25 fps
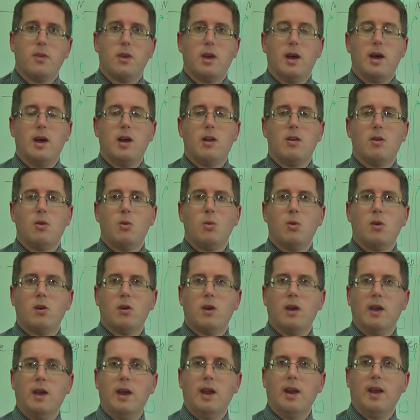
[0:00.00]
We're
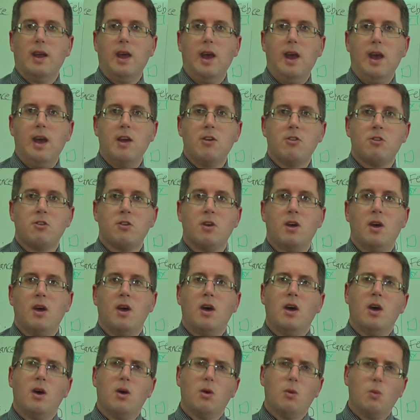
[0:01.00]
looking at cash.
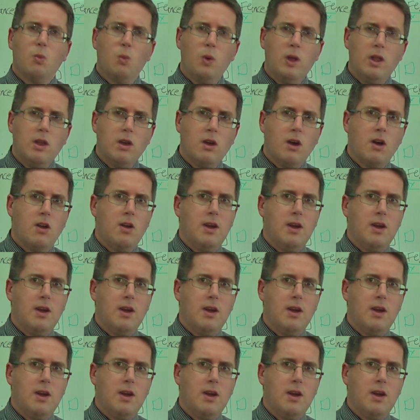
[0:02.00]
When you go